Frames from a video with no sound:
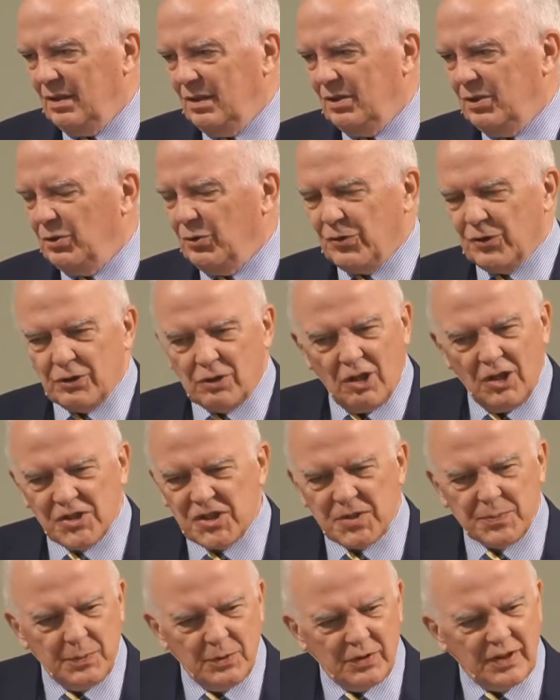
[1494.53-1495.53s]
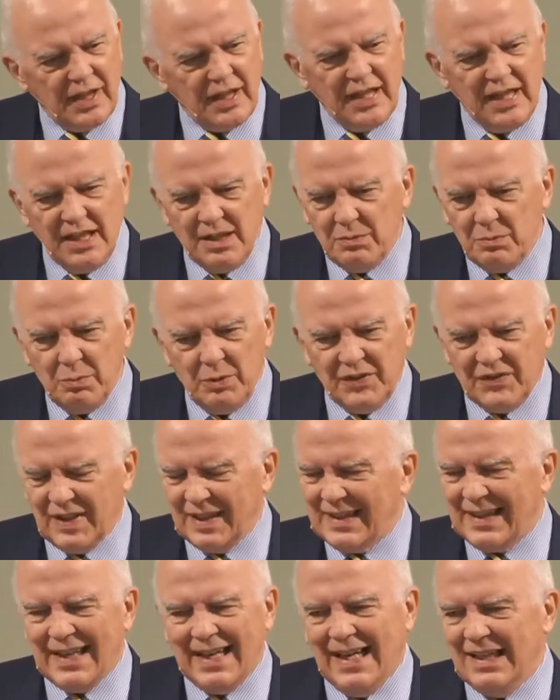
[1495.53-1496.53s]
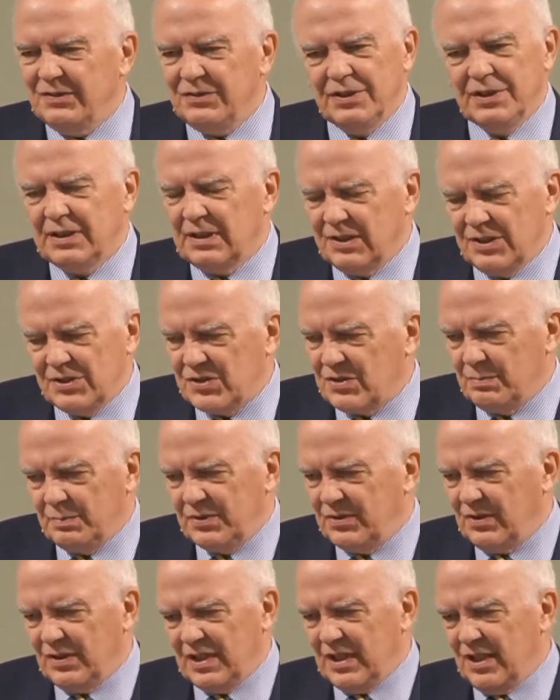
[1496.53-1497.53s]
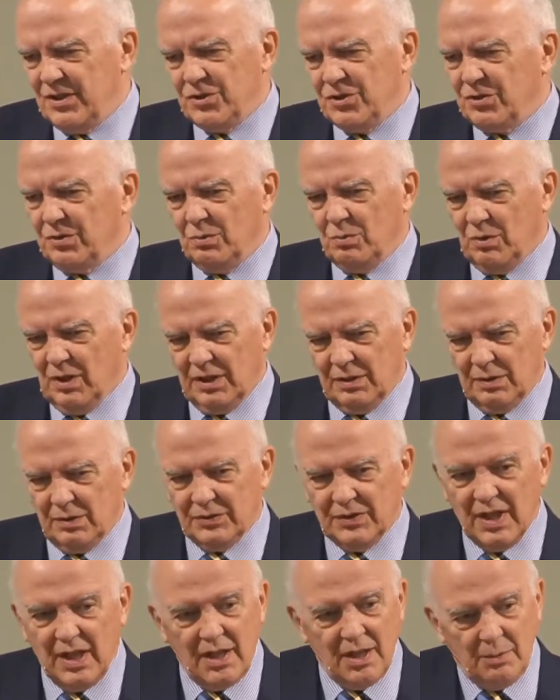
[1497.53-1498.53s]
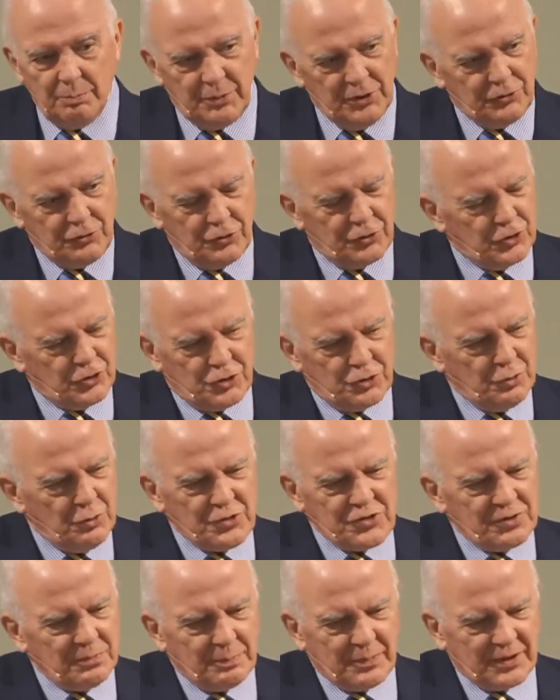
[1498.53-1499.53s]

You know, the gospel came with a cataclysm to the ancient world, but to the Jews in